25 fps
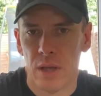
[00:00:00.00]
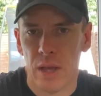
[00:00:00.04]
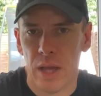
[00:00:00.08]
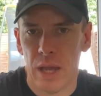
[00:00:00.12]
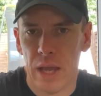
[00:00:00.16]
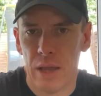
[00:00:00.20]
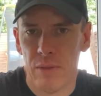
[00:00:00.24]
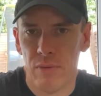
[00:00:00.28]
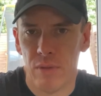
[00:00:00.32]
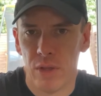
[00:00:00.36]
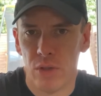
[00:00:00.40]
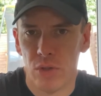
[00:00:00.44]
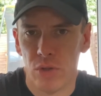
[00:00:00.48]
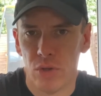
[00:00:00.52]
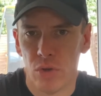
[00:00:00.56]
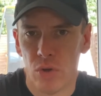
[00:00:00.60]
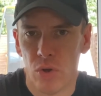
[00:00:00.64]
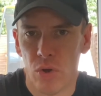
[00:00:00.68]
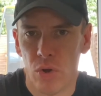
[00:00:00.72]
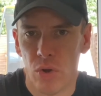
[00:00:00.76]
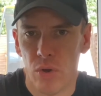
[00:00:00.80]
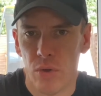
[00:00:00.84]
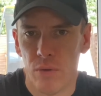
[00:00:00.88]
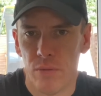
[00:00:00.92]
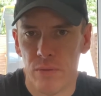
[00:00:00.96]
and then you've
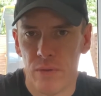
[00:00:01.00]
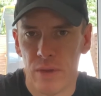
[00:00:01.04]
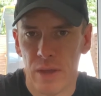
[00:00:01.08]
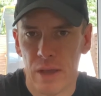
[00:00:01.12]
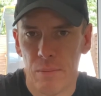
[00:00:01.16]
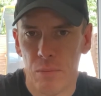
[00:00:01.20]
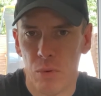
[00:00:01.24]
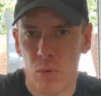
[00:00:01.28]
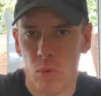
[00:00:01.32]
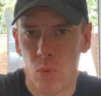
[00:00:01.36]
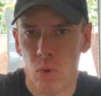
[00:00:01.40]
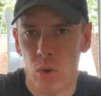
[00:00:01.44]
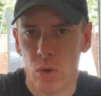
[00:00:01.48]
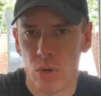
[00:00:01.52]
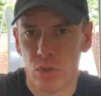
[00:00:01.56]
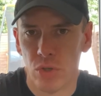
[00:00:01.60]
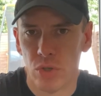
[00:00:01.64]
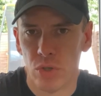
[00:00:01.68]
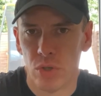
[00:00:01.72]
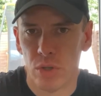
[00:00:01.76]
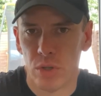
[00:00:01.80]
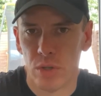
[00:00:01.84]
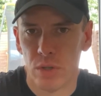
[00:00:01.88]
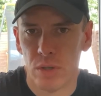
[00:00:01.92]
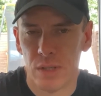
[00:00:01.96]
got the Apple Watch
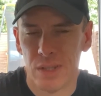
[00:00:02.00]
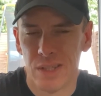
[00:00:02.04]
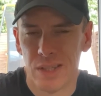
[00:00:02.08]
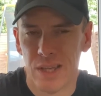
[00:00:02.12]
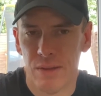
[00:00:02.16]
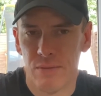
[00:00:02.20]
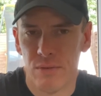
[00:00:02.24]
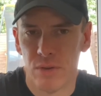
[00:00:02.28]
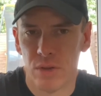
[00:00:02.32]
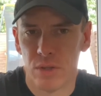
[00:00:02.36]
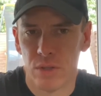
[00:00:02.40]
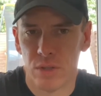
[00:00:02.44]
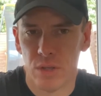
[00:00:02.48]
7.